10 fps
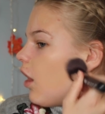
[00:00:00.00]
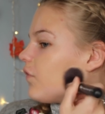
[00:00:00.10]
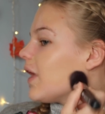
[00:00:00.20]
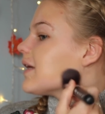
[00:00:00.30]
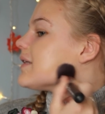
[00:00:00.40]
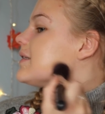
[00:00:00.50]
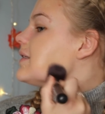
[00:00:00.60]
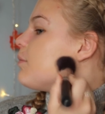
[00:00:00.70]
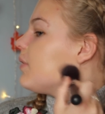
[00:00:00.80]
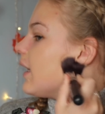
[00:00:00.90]
of like
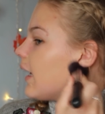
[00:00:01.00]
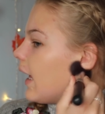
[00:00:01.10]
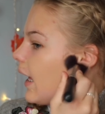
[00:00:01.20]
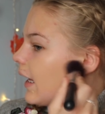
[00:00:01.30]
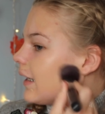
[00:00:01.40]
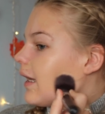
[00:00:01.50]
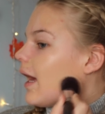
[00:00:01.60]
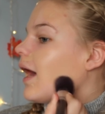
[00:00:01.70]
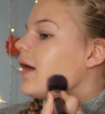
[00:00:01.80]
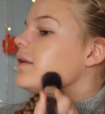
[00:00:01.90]
stippling it in
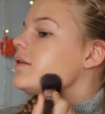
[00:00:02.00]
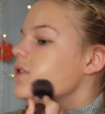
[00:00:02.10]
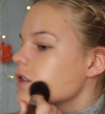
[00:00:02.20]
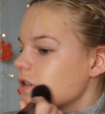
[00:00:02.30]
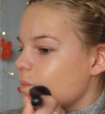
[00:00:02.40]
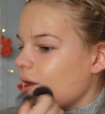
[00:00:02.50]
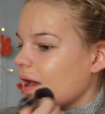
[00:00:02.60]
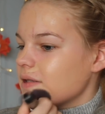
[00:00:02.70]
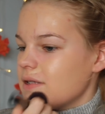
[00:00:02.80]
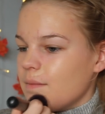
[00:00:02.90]
and just
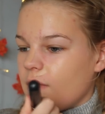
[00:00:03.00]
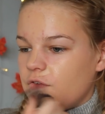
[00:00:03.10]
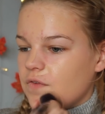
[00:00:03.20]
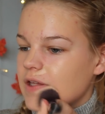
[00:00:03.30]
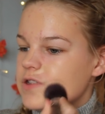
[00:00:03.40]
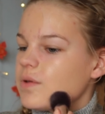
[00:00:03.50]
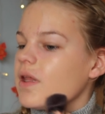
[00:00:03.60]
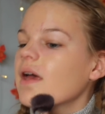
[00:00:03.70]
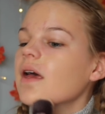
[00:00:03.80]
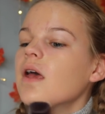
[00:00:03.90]
patting my face
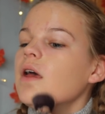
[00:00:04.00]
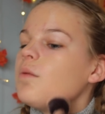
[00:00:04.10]
with it,